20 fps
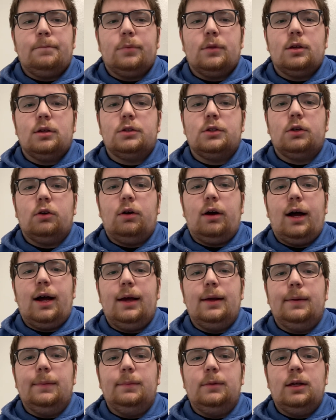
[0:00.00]
So I
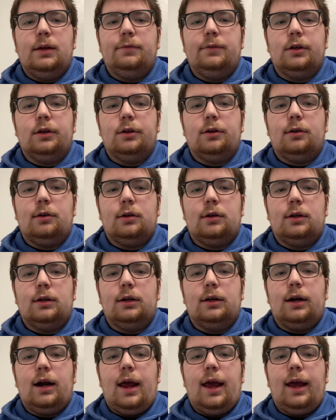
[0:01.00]
am giving
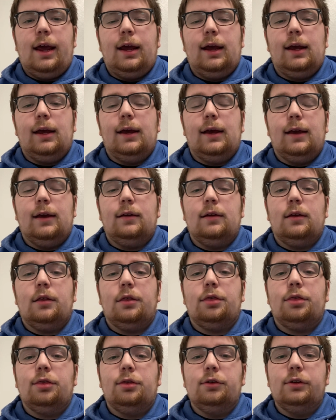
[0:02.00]
her a
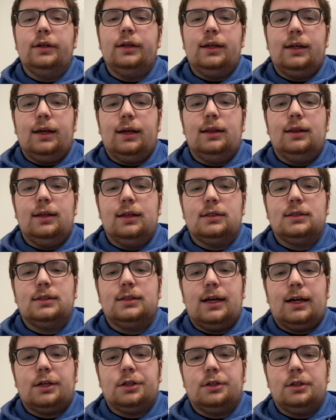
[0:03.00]
3 in this
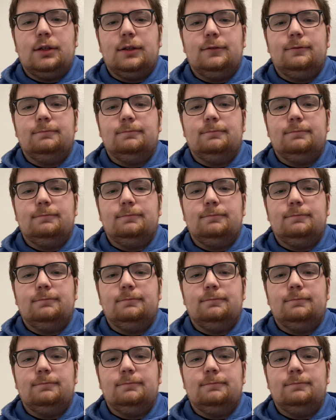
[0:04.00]
section.